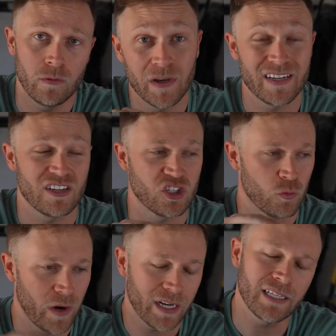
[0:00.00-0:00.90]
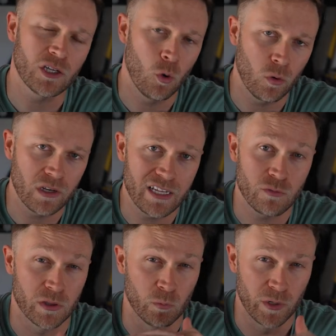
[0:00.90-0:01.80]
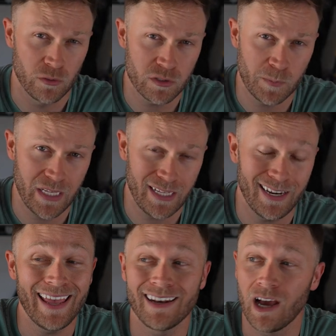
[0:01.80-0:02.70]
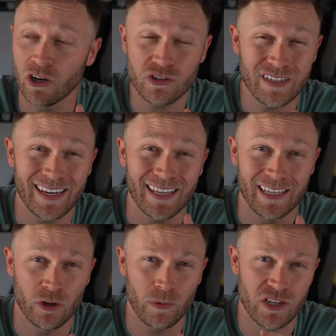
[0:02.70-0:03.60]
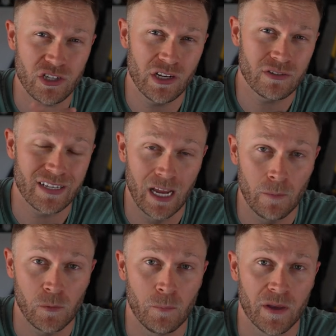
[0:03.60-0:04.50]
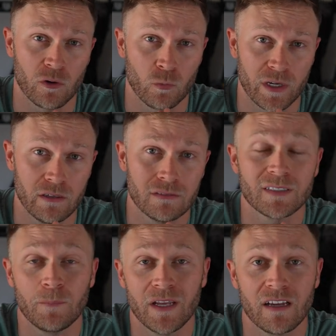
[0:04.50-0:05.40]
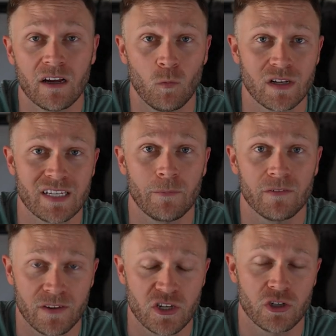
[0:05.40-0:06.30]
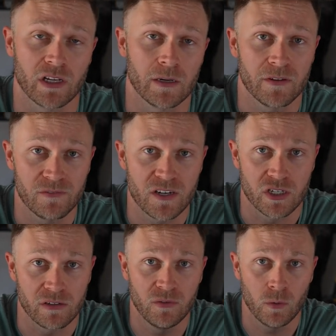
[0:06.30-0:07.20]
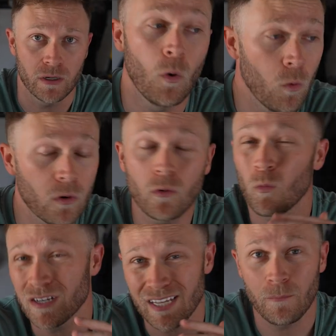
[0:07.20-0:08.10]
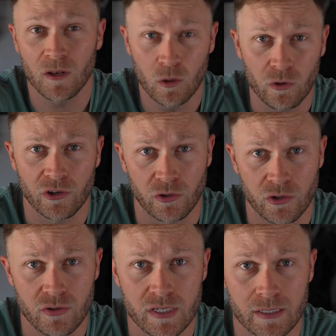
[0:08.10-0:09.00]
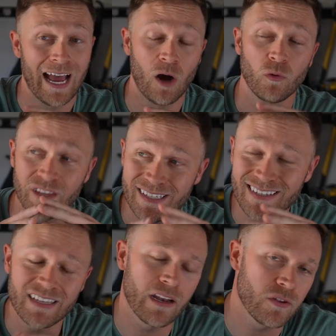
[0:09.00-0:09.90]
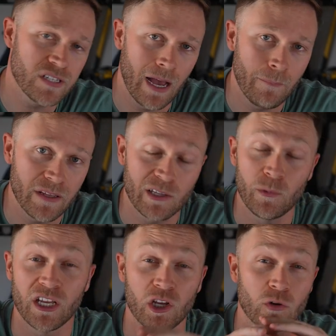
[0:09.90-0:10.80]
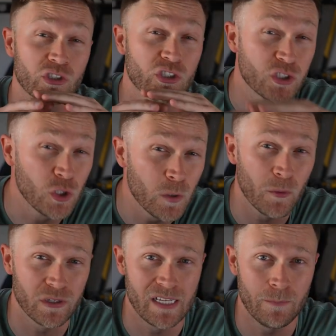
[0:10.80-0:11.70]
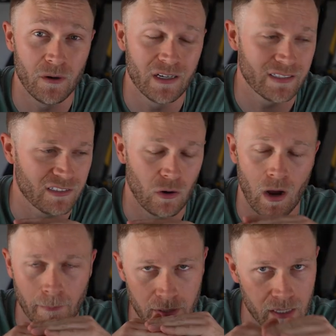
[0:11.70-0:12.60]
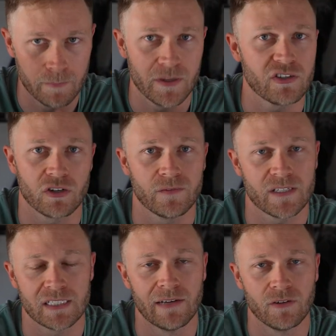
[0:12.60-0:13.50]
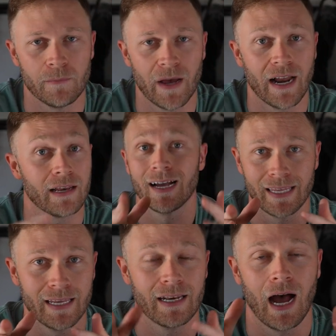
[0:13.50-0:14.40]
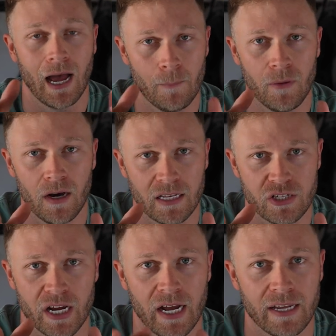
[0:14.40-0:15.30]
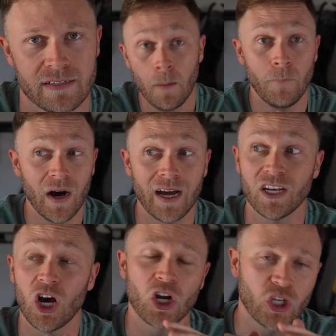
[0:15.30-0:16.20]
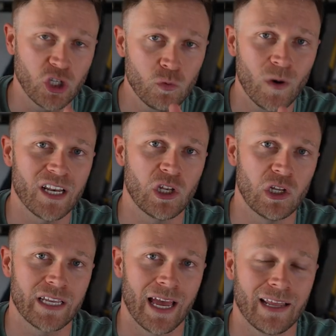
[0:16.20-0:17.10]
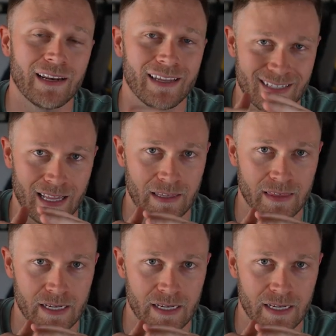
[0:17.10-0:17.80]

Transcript: because it directly correlates with reel speed, and understanding gear ratios can help you pick a reel depending on what type of fish you're gonna be fishing for, or what type of lure you're using. Now, this is another topic that we can go super deep on, so I'm gonna be surface level about it. Again, I apologize. But a good way to look at it is like